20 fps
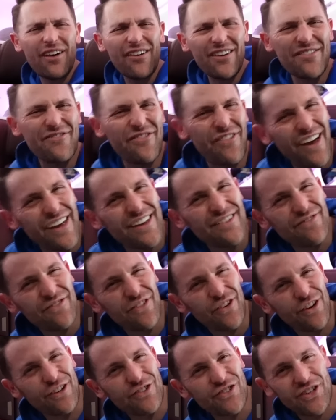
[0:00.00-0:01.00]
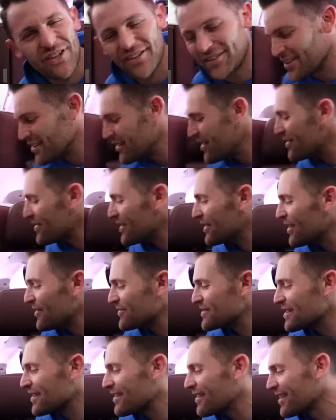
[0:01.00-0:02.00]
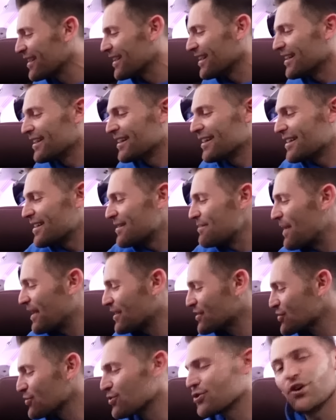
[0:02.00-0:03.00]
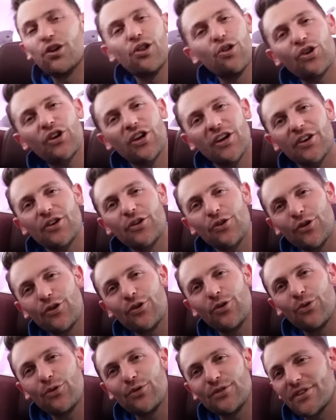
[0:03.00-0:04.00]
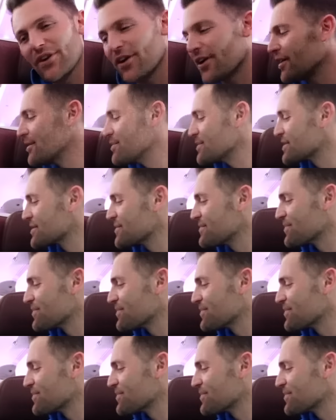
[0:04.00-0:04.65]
Very vain Virgin, you know, they love to make sure you're looking good at all times.